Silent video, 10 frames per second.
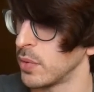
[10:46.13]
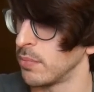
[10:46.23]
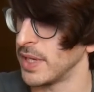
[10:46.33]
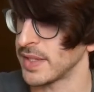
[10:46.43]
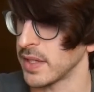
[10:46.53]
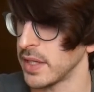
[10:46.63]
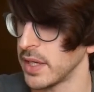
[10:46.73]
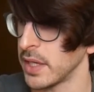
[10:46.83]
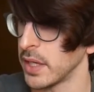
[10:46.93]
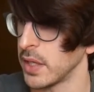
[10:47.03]

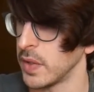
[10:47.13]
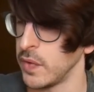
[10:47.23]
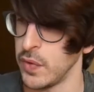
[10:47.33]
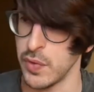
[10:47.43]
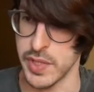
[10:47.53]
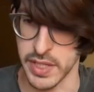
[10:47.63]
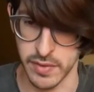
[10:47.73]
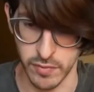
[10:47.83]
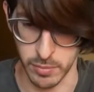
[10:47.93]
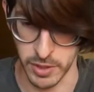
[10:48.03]
basically use it
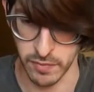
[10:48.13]
from my